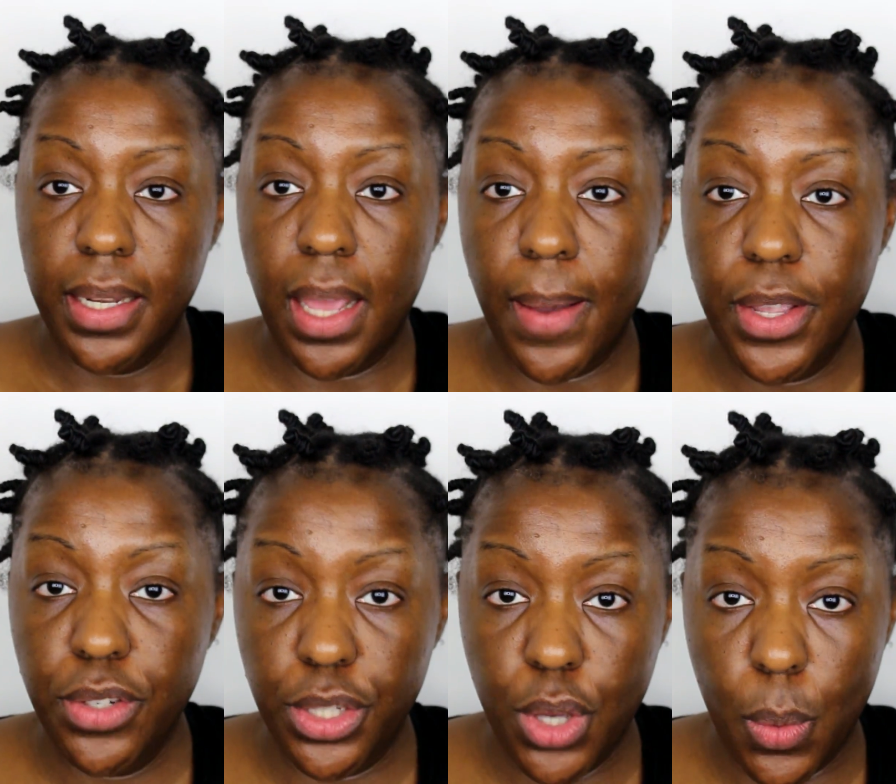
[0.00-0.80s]
Now I
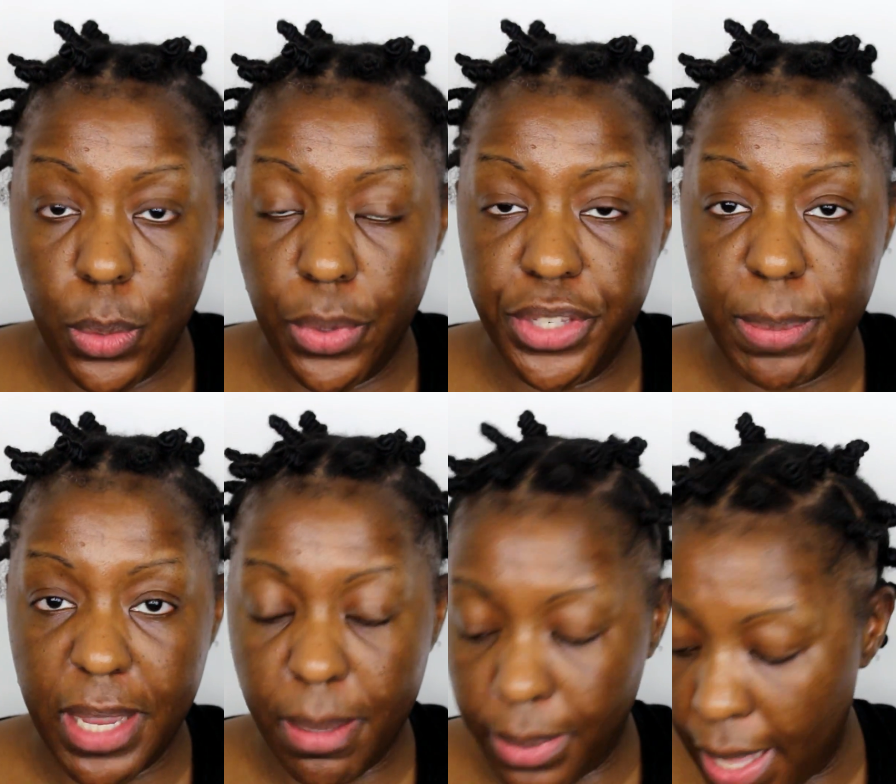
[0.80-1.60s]
usually go in with
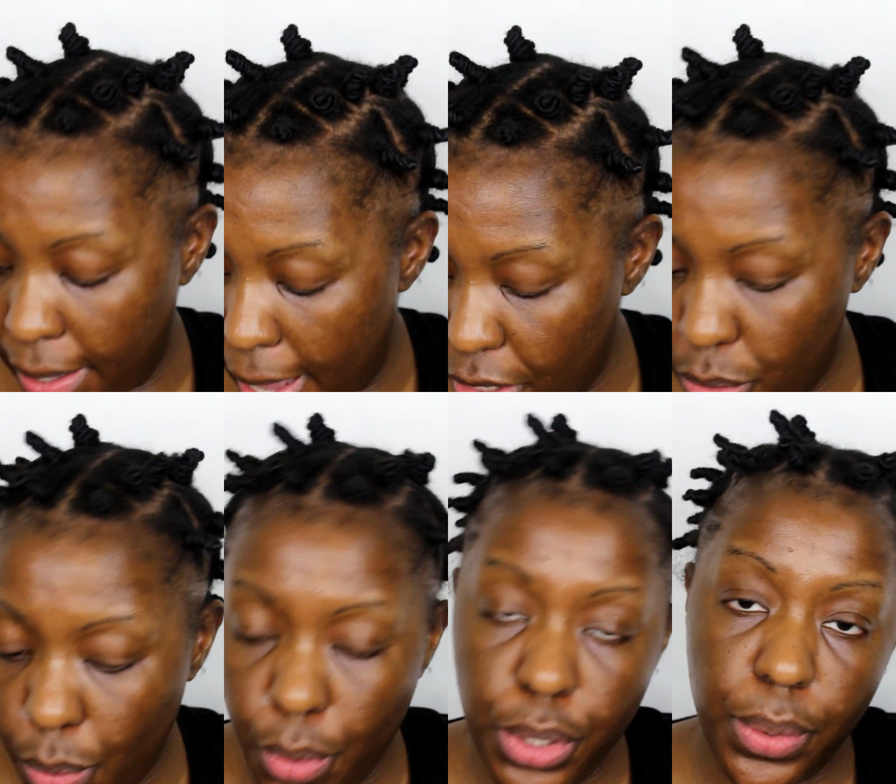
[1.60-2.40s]
Jamaican black
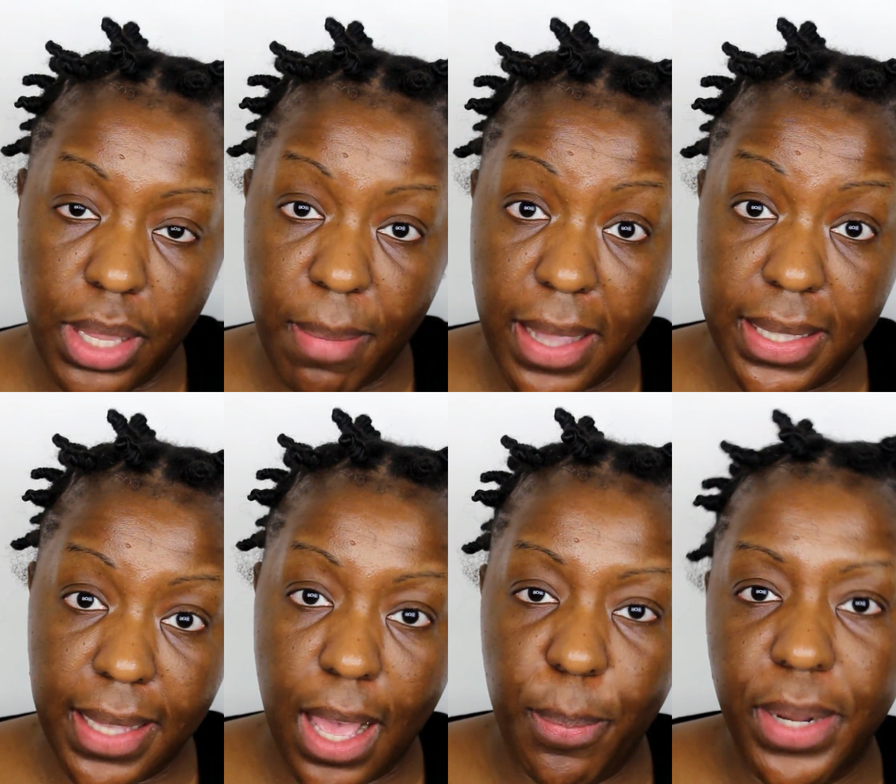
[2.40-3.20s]
castor oil in my
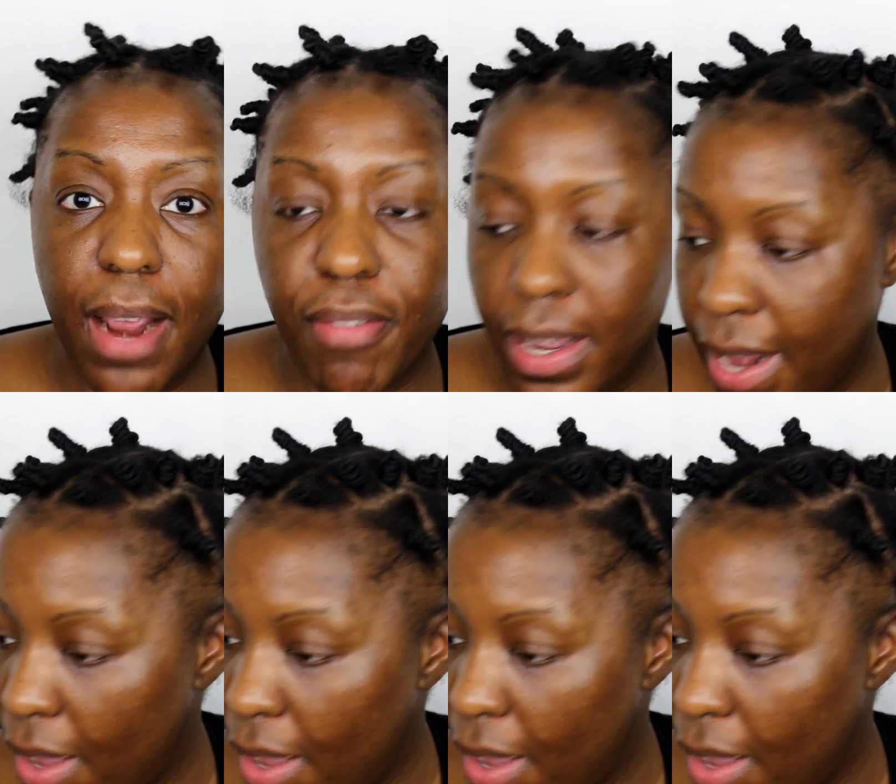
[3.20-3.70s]
scalp, but I ran